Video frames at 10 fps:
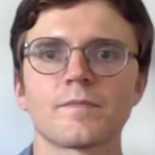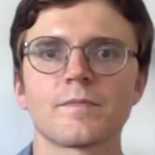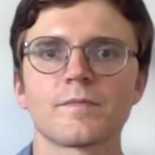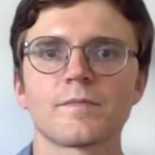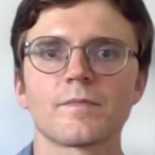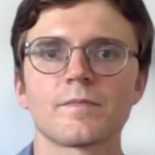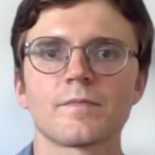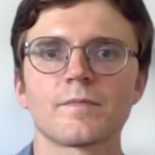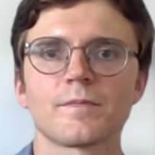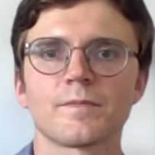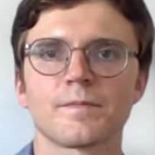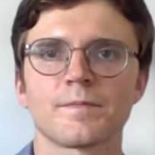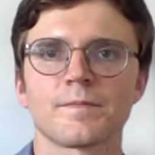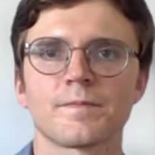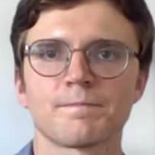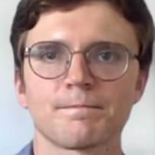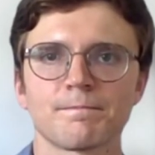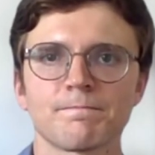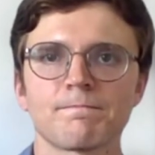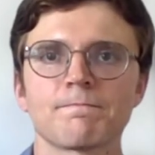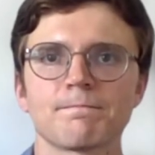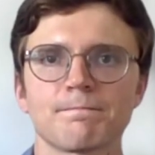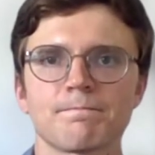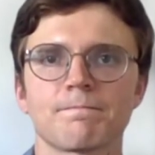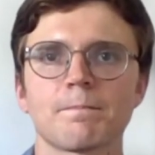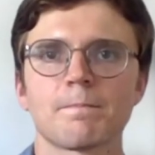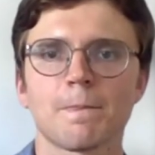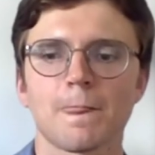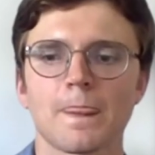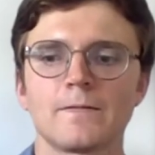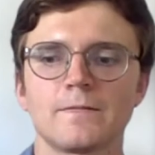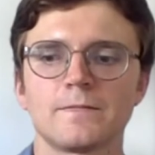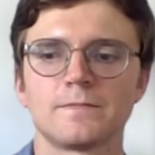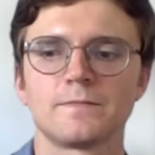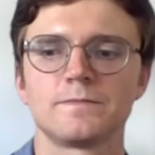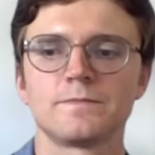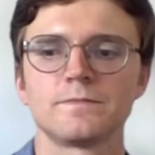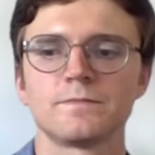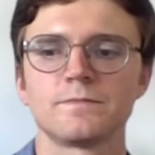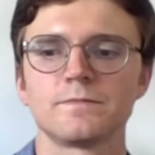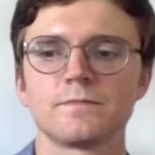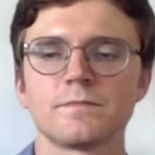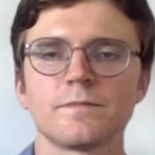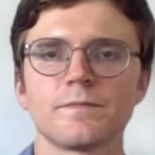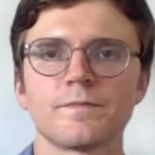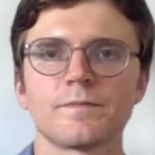(not speaking)